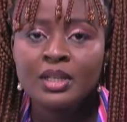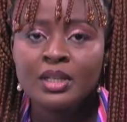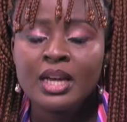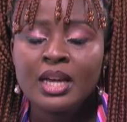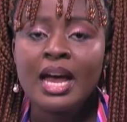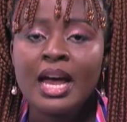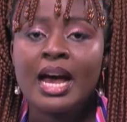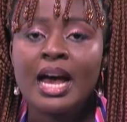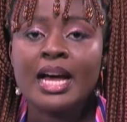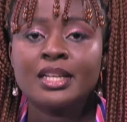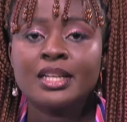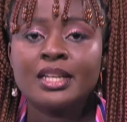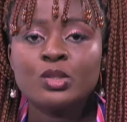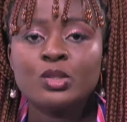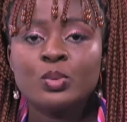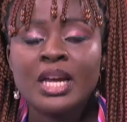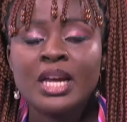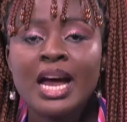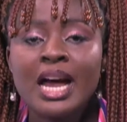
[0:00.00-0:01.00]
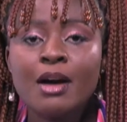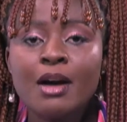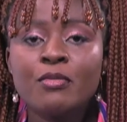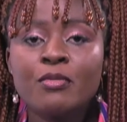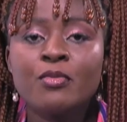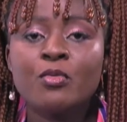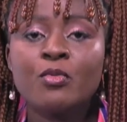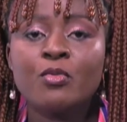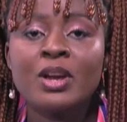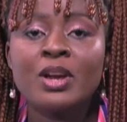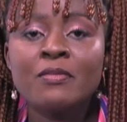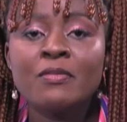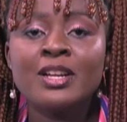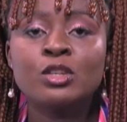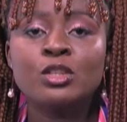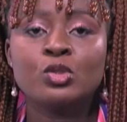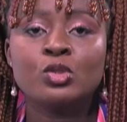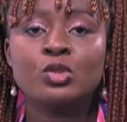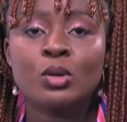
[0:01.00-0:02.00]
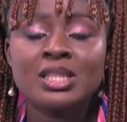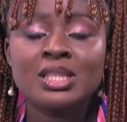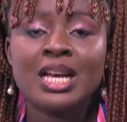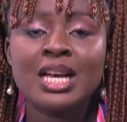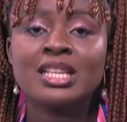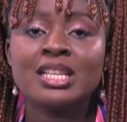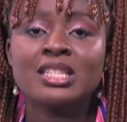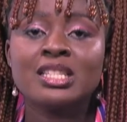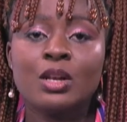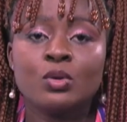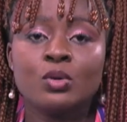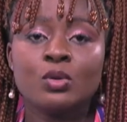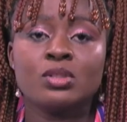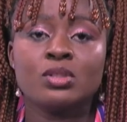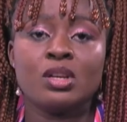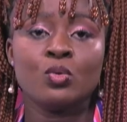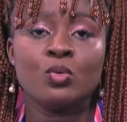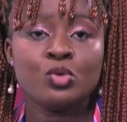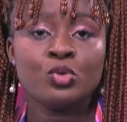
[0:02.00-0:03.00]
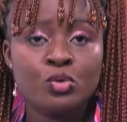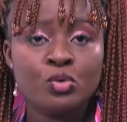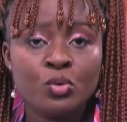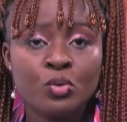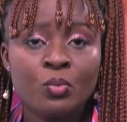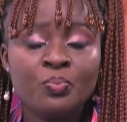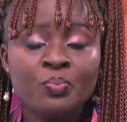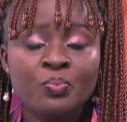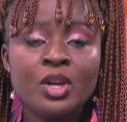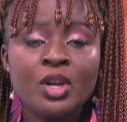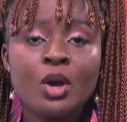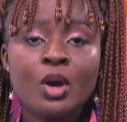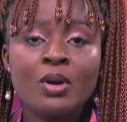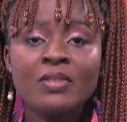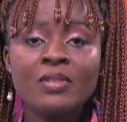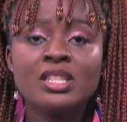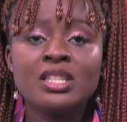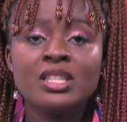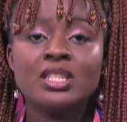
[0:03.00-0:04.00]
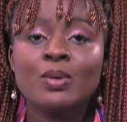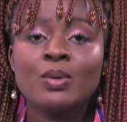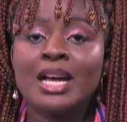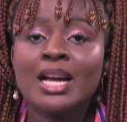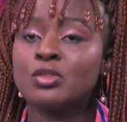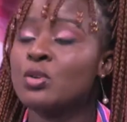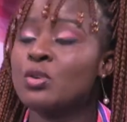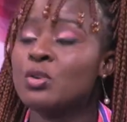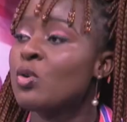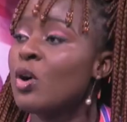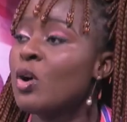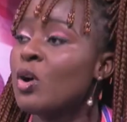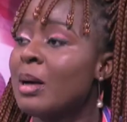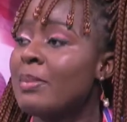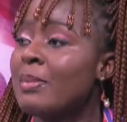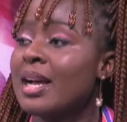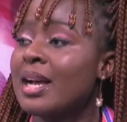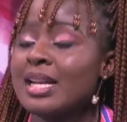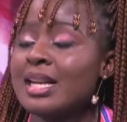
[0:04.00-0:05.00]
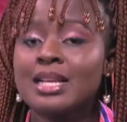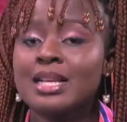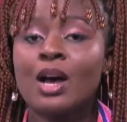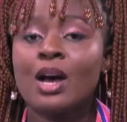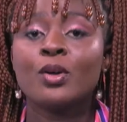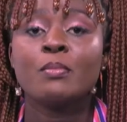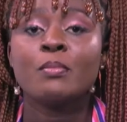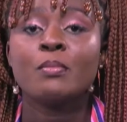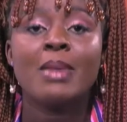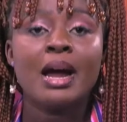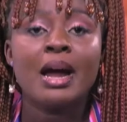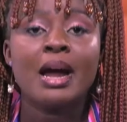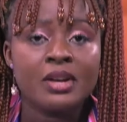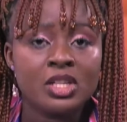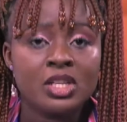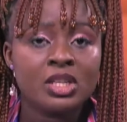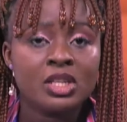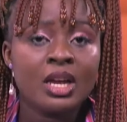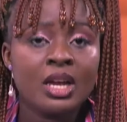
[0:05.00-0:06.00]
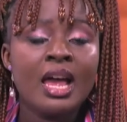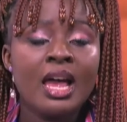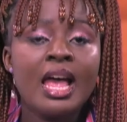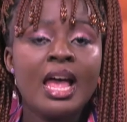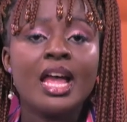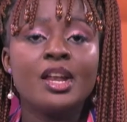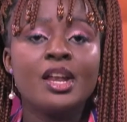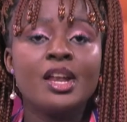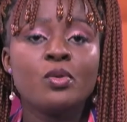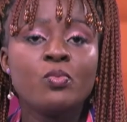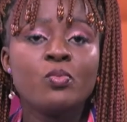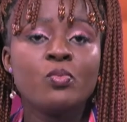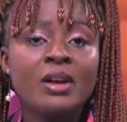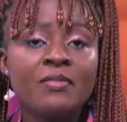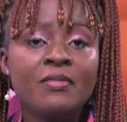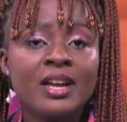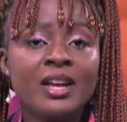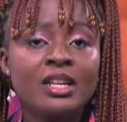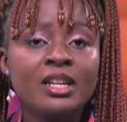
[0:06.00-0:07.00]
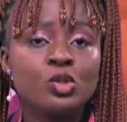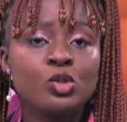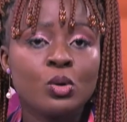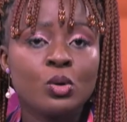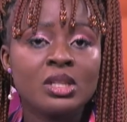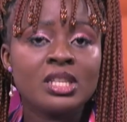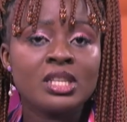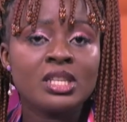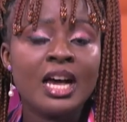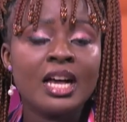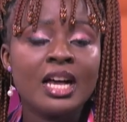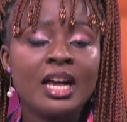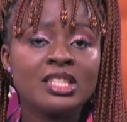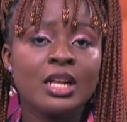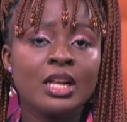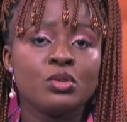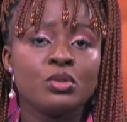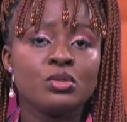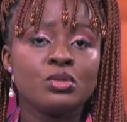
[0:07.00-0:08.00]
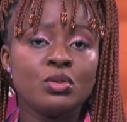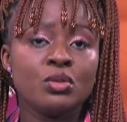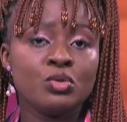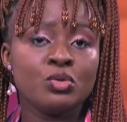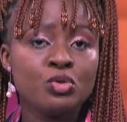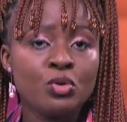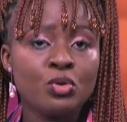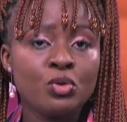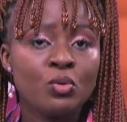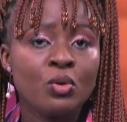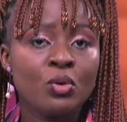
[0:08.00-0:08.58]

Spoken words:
And we have Reverend Dr. Charlotte Odru. Reverend D.Y. Donko Obekasa on marriage. And Reverend Dr. Charlotte Odru.